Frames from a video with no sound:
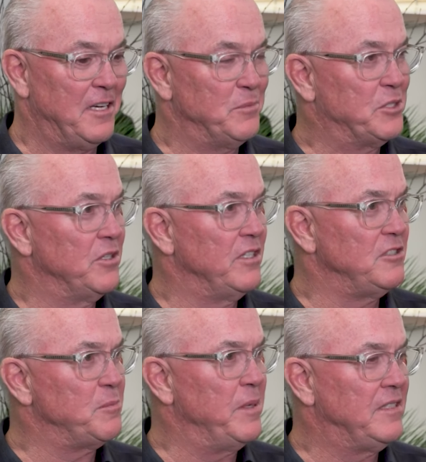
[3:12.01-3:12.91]
I'm sure he'll
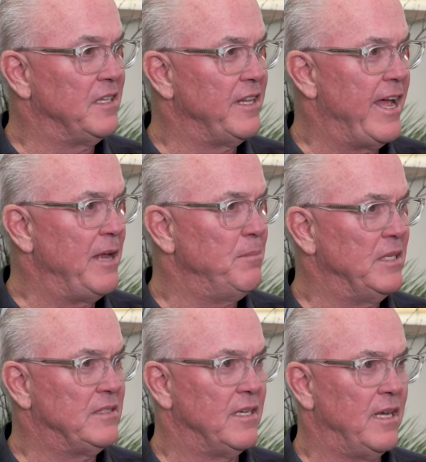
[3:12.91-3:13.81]
speak to that.
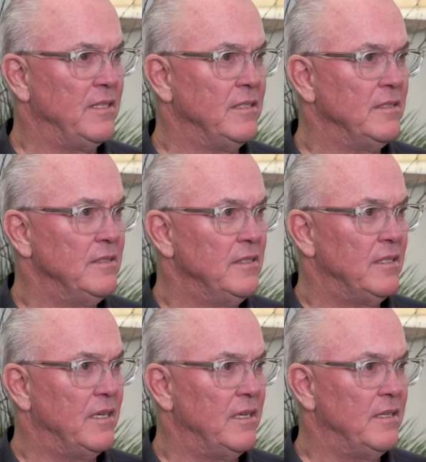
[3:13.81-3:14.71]
But uh,
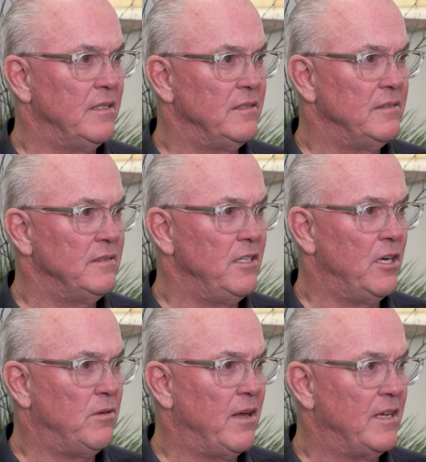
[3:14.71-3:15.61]
uh, you
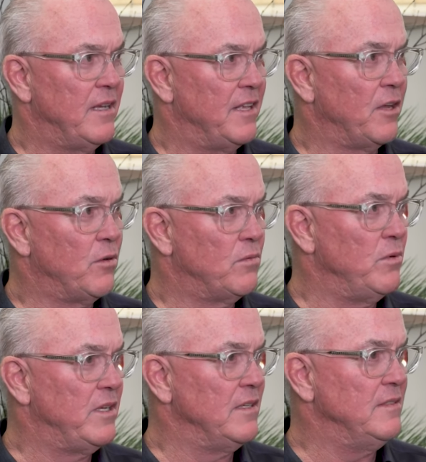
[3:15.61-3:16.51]
know, I think
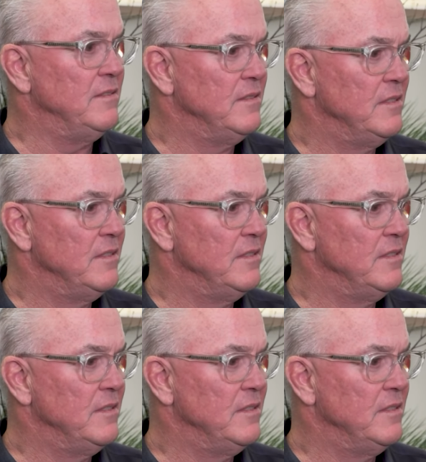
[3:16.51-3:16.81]
we can.